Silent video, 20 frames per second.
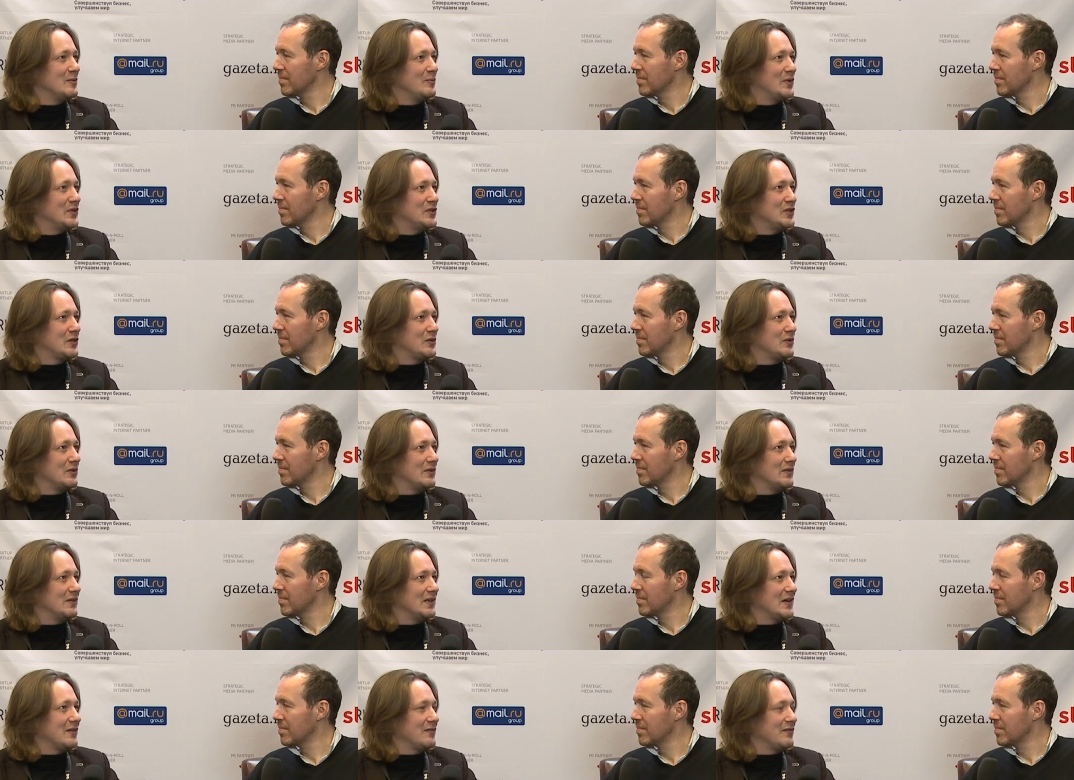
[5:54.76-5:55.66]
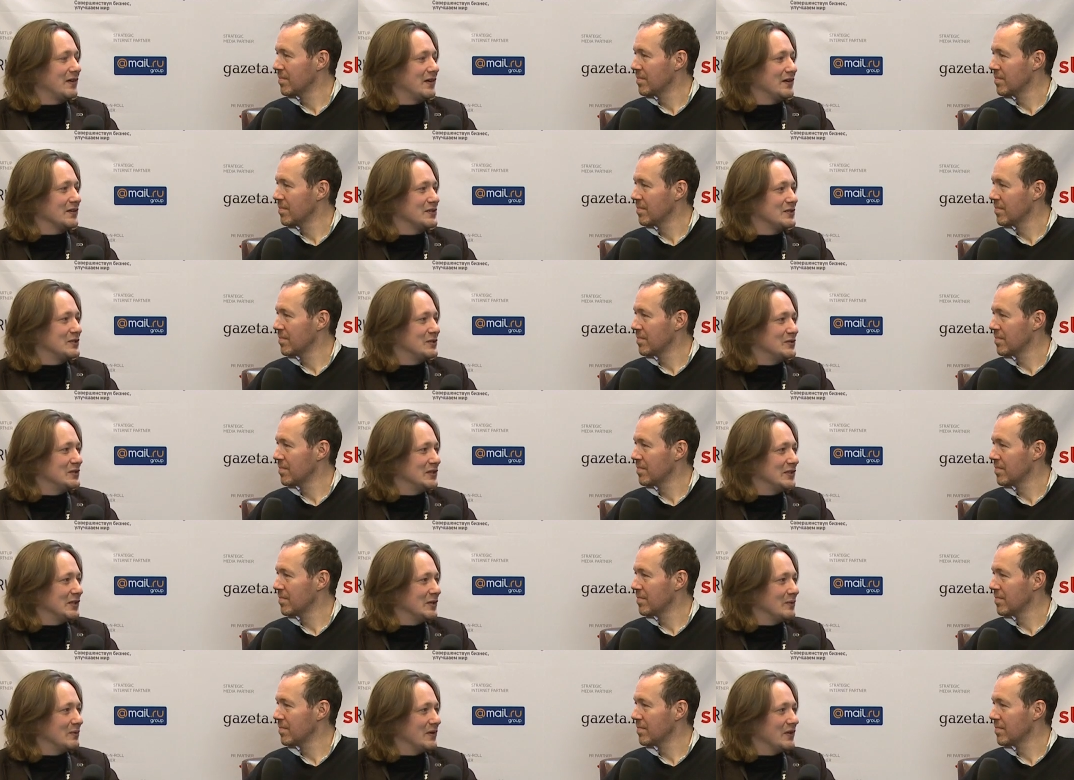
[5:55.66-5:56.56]
Speaker 1: particular life hacks to
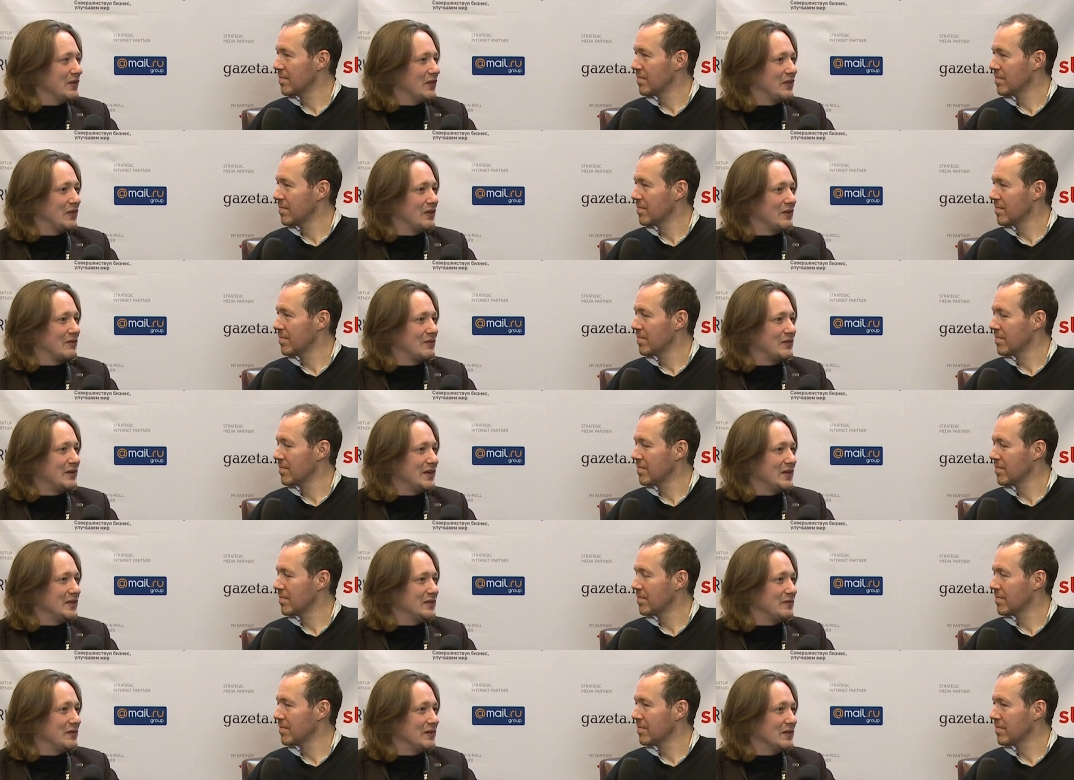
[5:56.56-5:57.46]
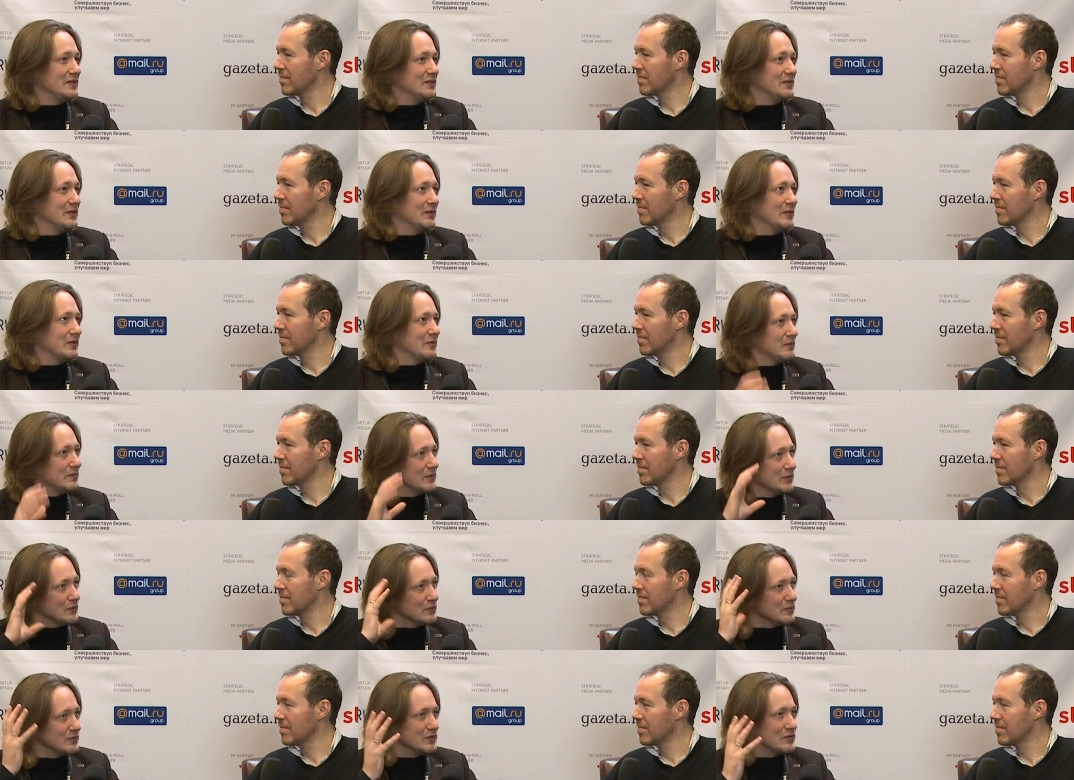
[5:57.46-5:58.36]
dealing with creative guys, you know,
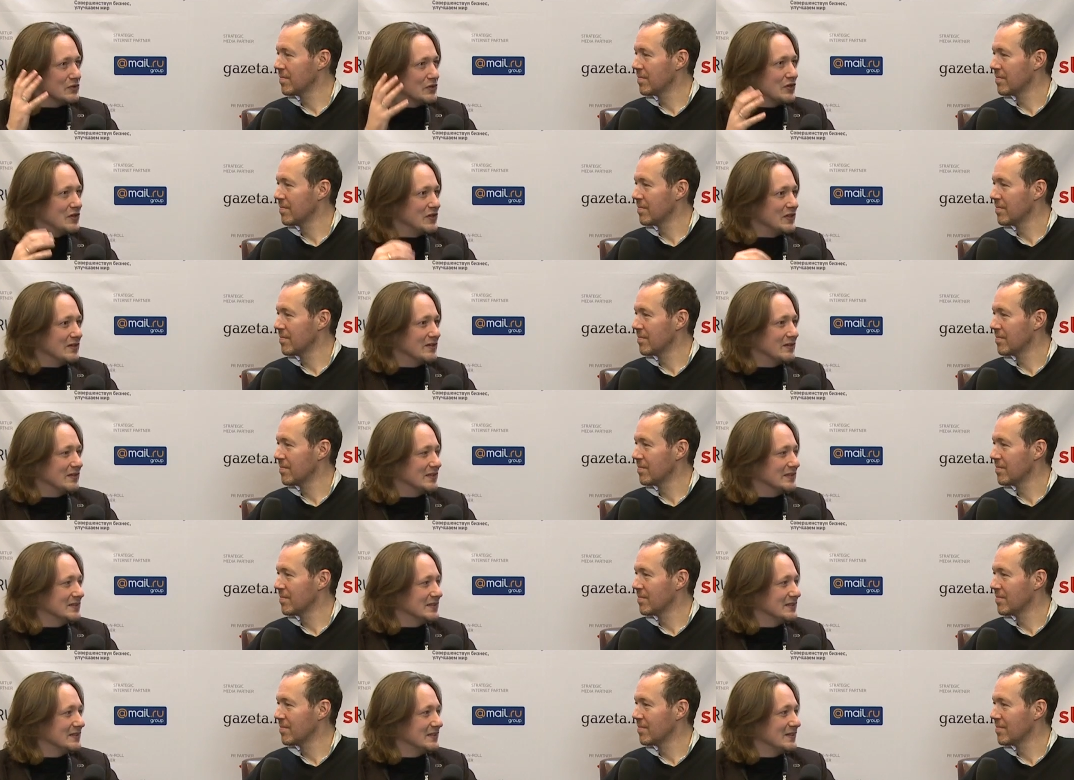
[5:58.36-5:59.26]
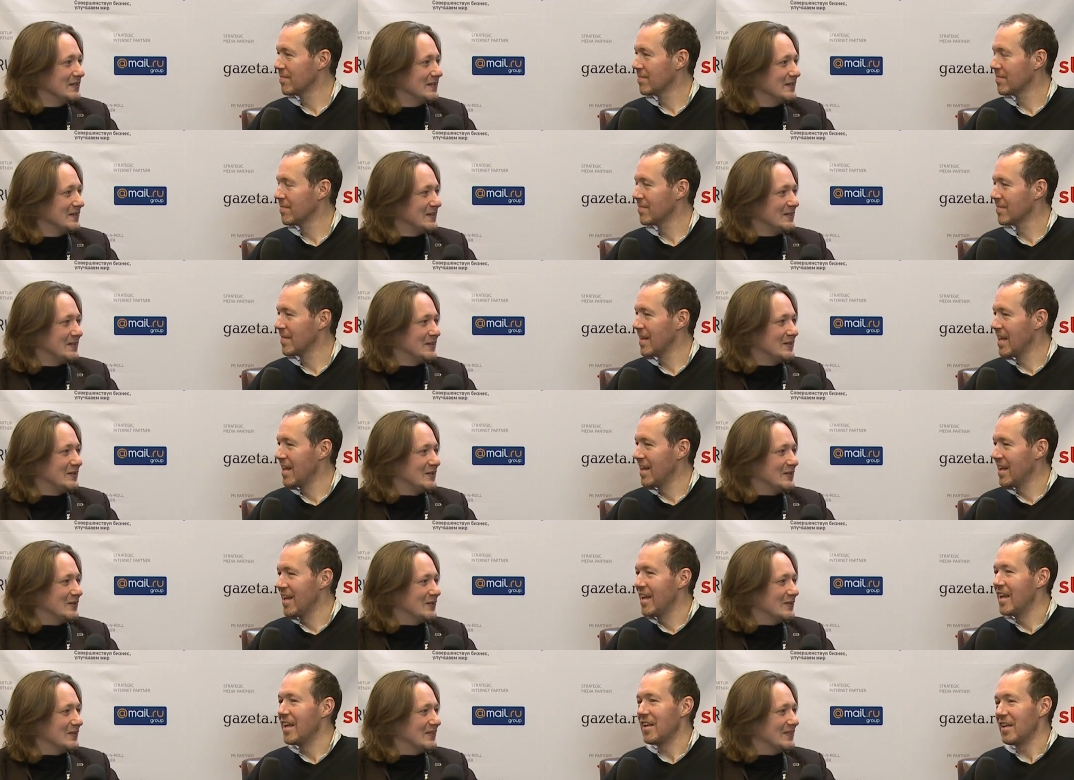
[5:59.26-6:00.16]
the, the nerdy guys,
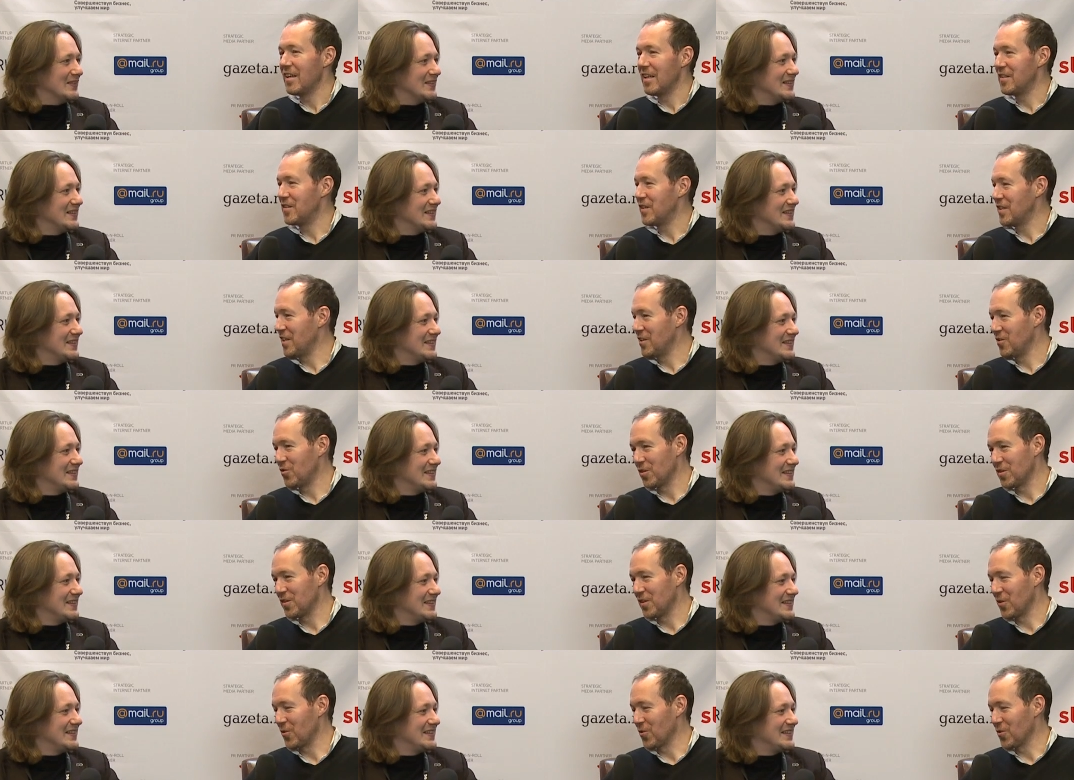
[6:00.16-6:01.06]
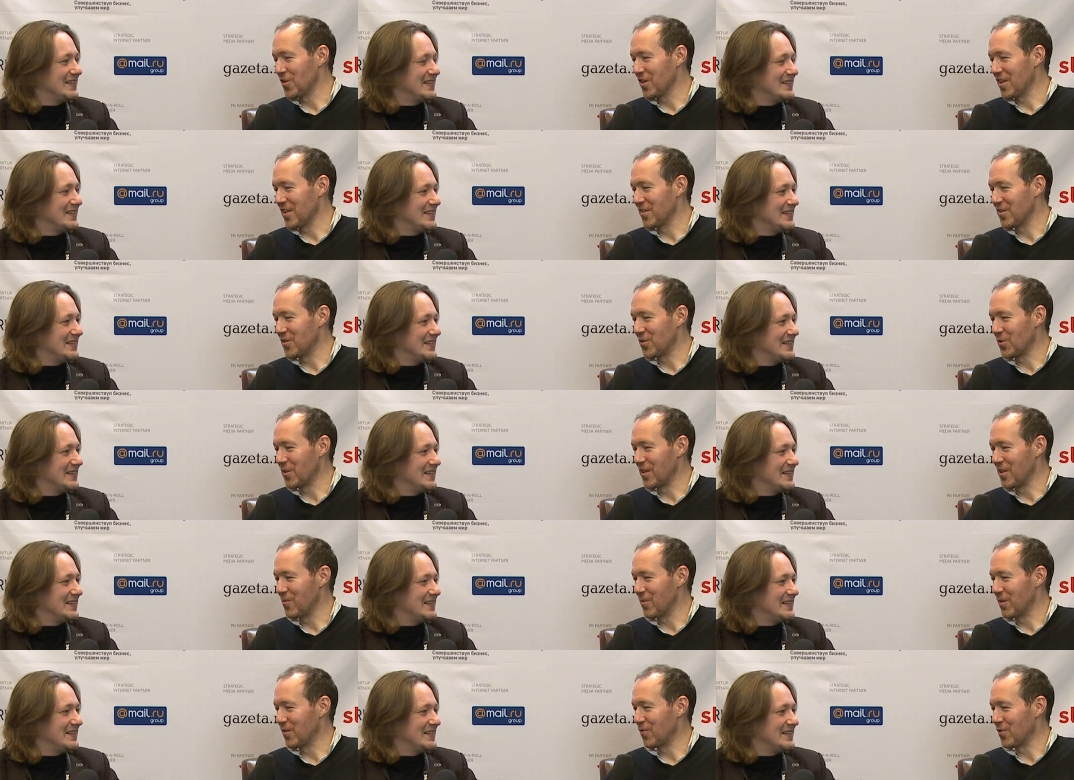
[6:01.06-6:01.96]
Speaker 2: it's an interesting audience to
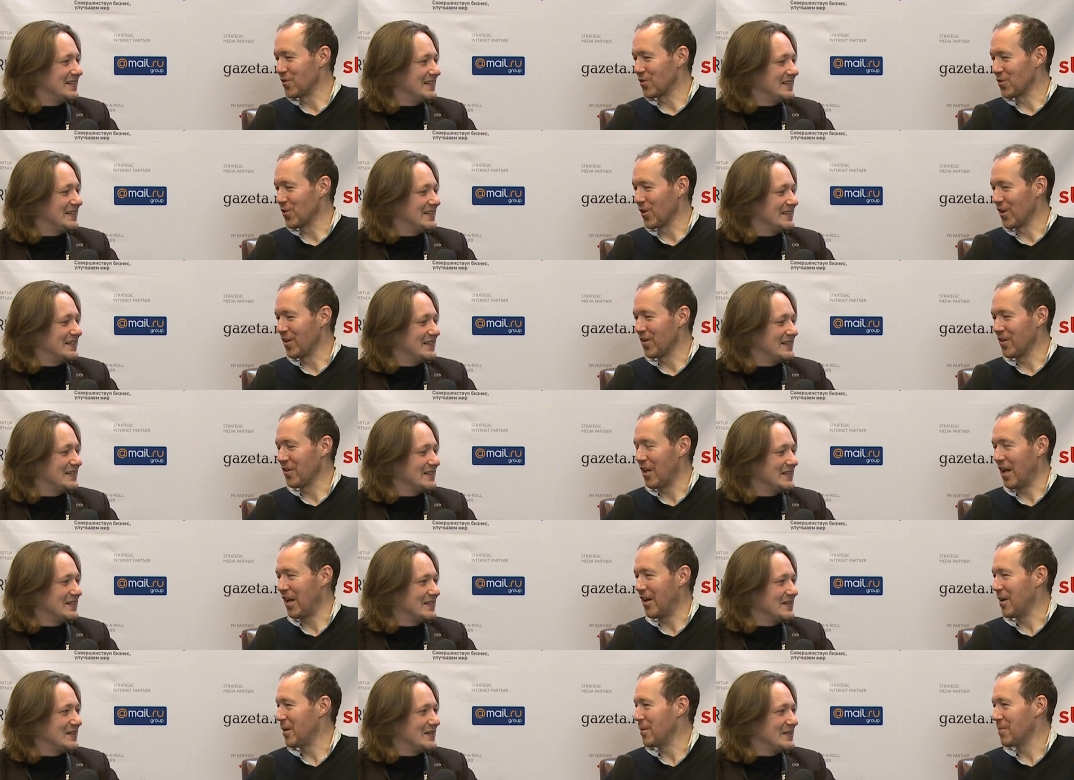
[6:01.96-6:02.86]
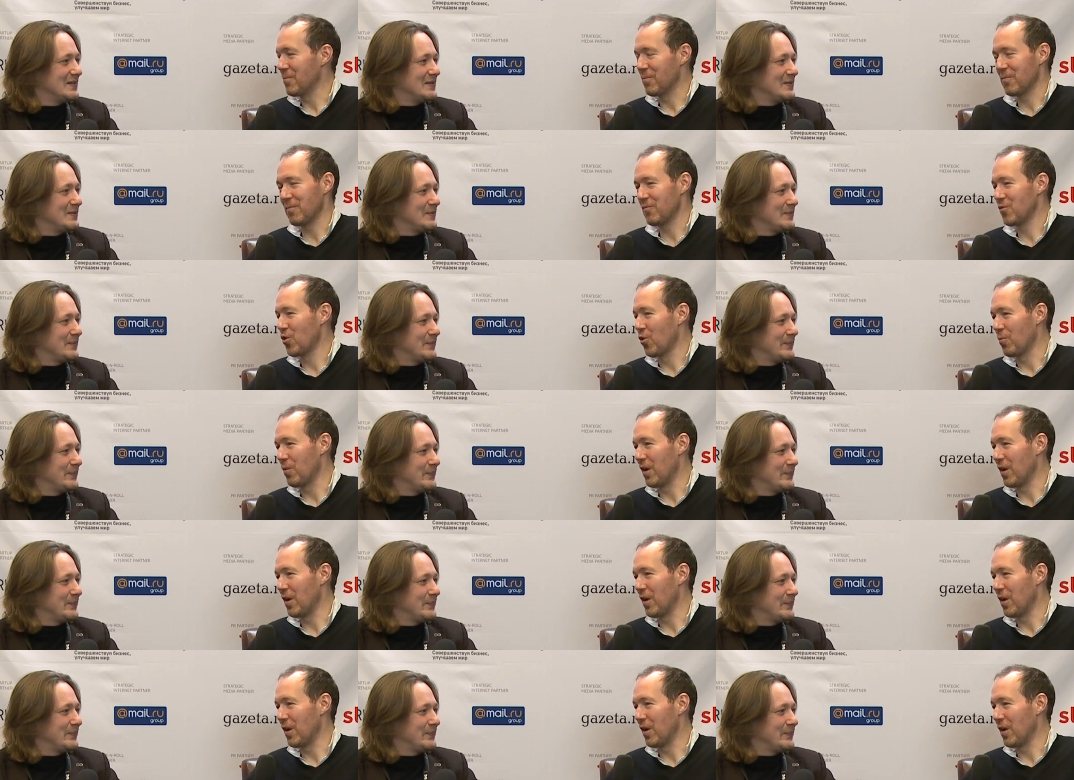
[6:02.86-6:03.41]
deal with for sure. Uh, no,